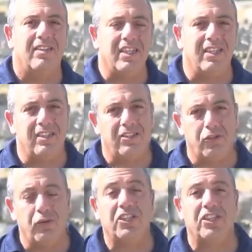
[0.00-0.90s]
in
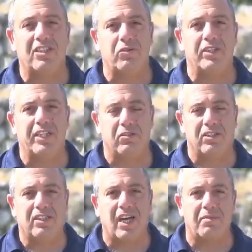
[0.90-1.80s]
Jewish history to
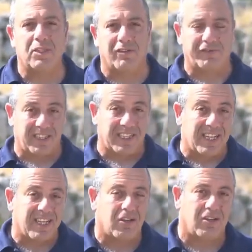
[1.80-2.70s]
the times of
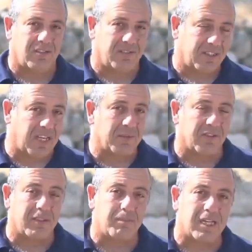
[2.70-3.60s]
Tanakh, times
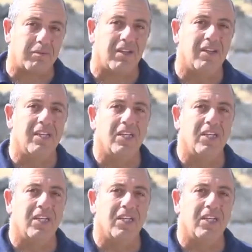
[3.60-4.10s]
of the Bible,